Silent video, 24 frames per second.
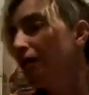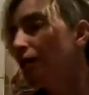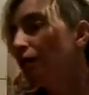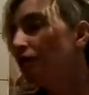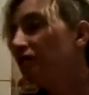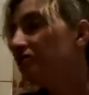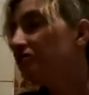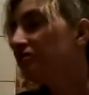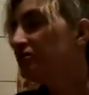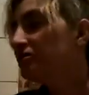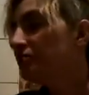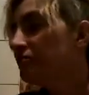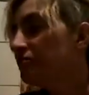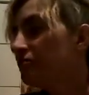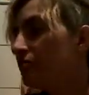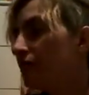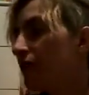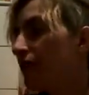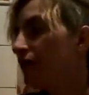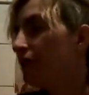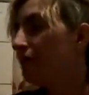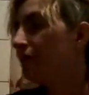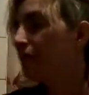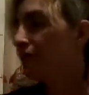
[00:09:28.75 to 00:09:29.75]
Also,
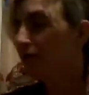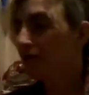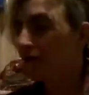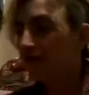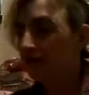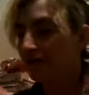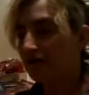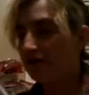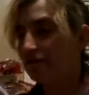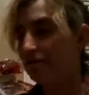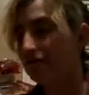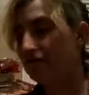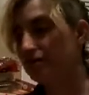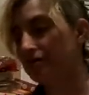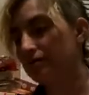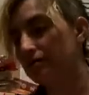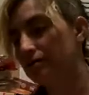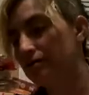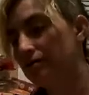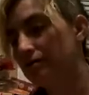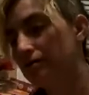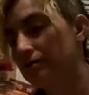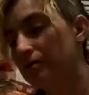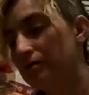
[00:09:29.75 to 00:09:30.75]
I bought
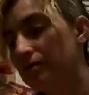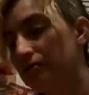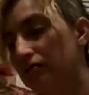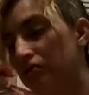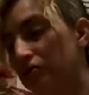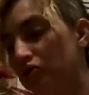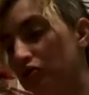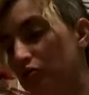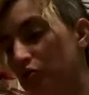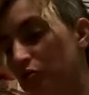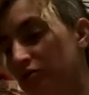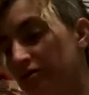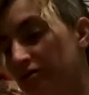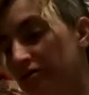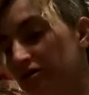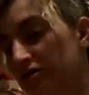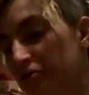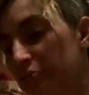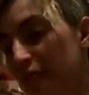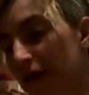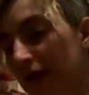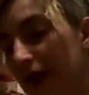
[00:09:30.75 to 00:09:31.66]
storage